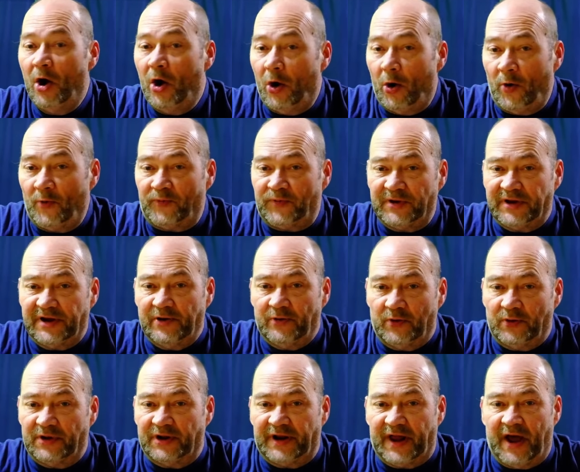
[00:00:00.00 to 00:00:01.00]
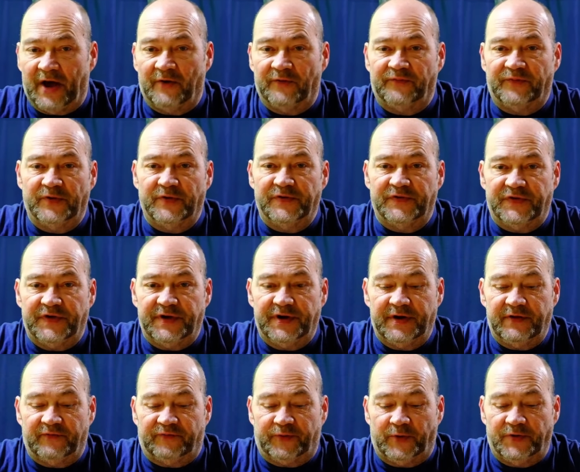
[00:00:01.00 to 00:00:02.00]
Hopefully it will allow
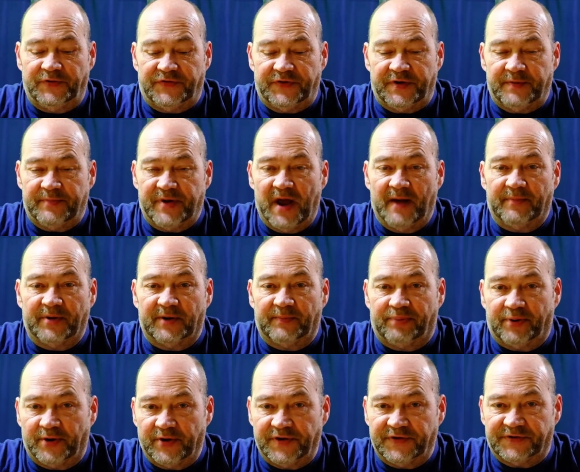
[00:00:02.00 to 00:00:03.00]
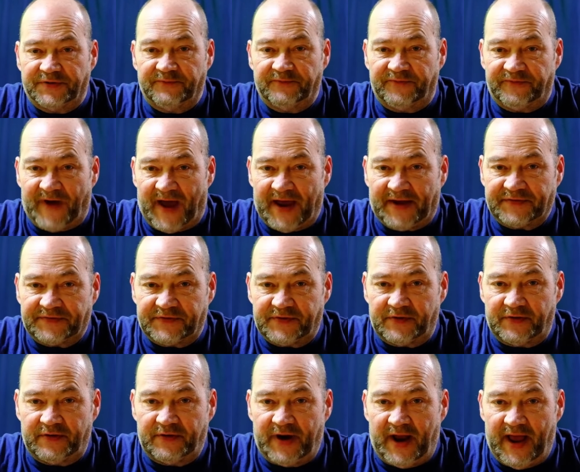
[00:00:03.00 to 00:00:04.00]
Fuji to be able to produce them
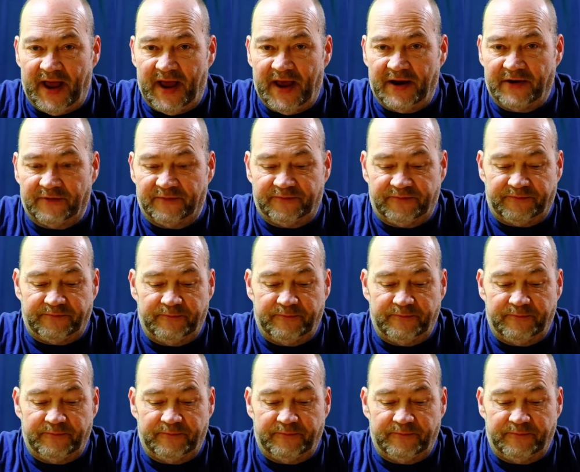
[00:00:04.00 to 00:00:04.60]
faster and